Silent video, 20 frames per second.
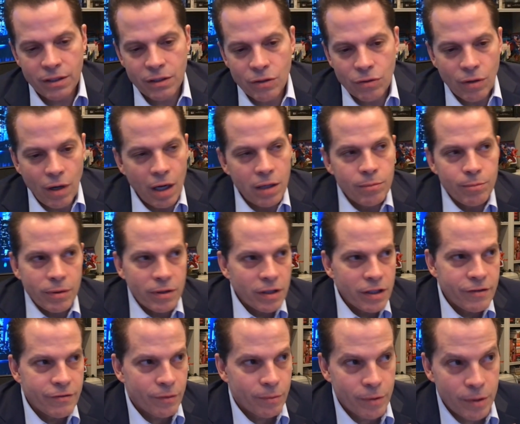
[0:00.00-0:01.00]

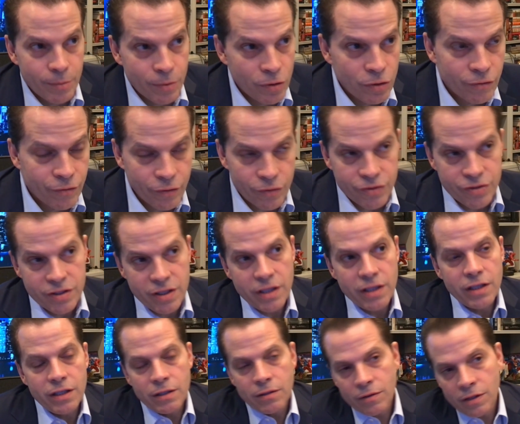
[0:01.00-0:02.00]
unbelievably beautiful
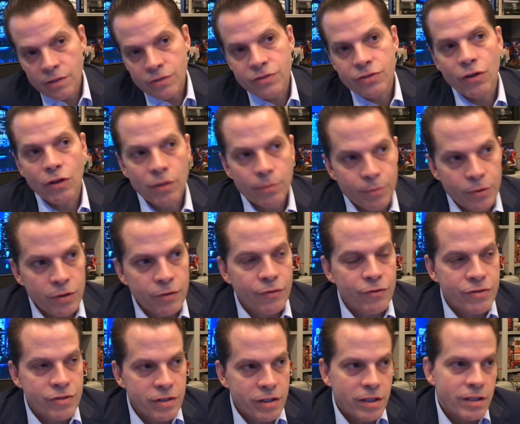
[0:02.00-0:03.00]
city. It's still a
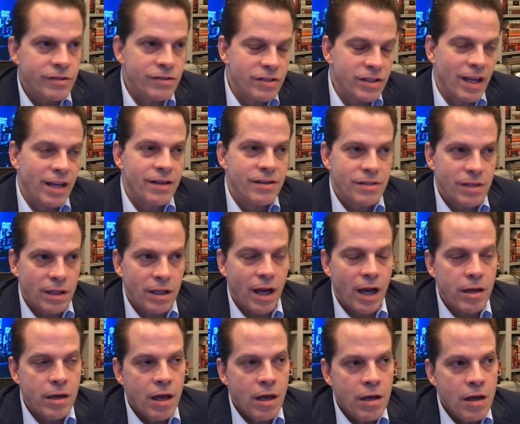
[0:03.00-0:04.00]
beautiful city. It's changed a
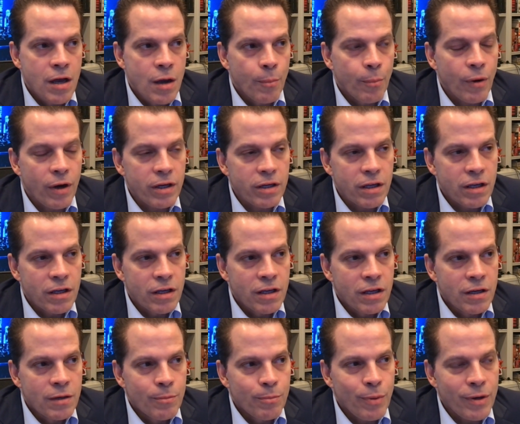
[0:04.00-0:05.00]
lot. But
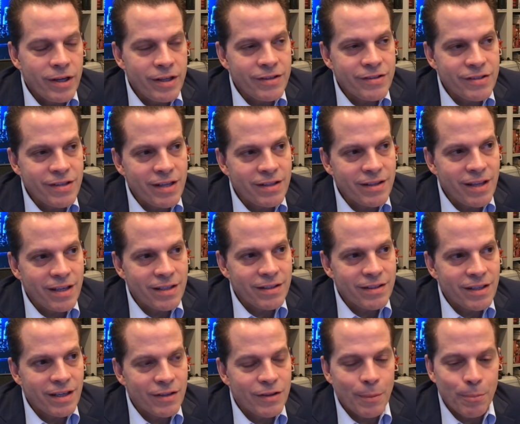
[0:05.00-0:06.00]
he said
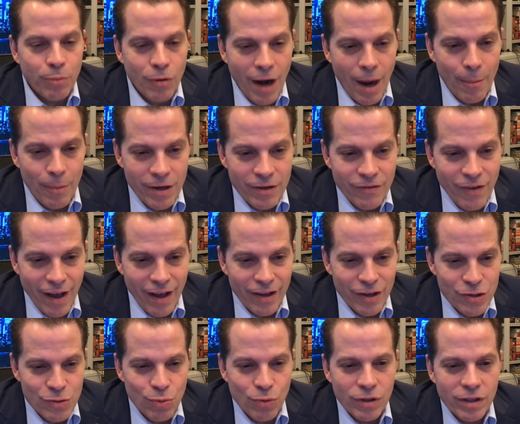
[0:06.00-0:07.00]
that the property
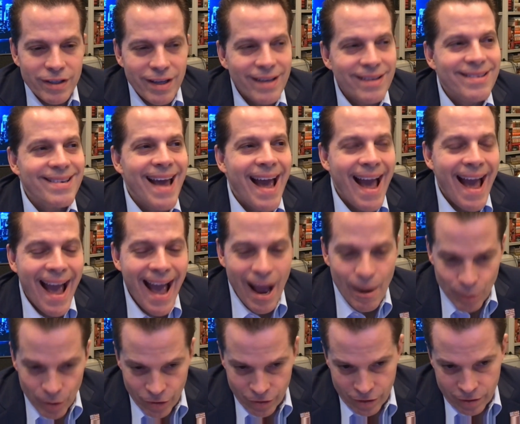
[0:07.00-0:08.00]
values were getting
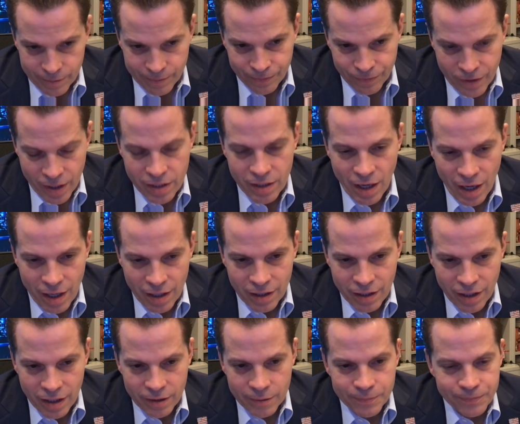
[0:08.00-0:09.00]
hammered in
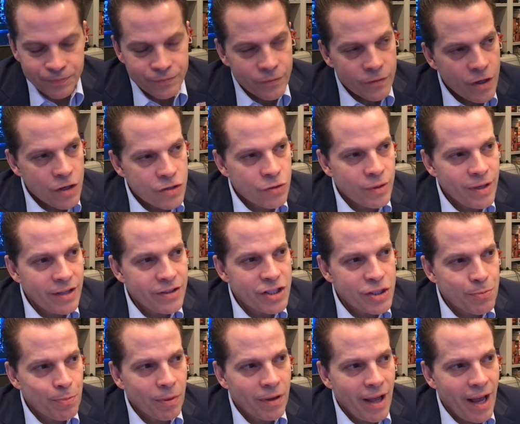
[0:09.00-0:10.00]
Hong Kong. So he had
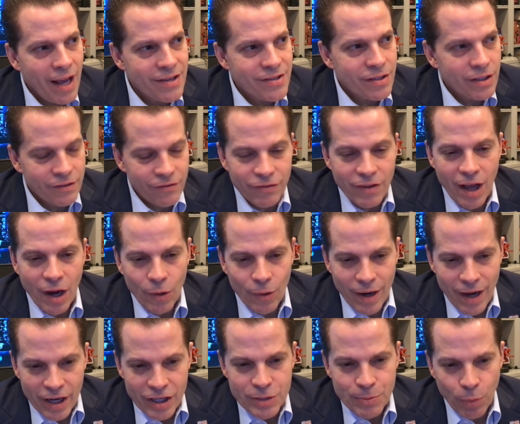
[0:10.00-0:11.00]
this plastic
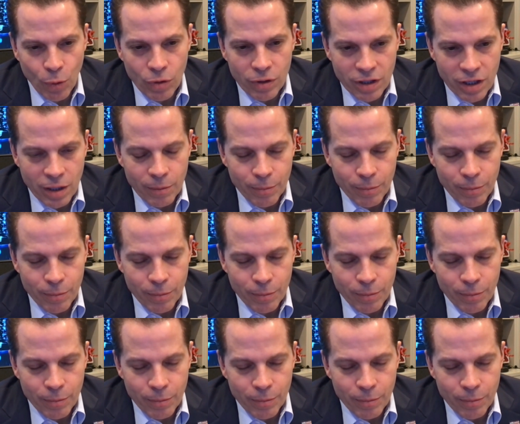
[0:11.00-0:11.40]
flower export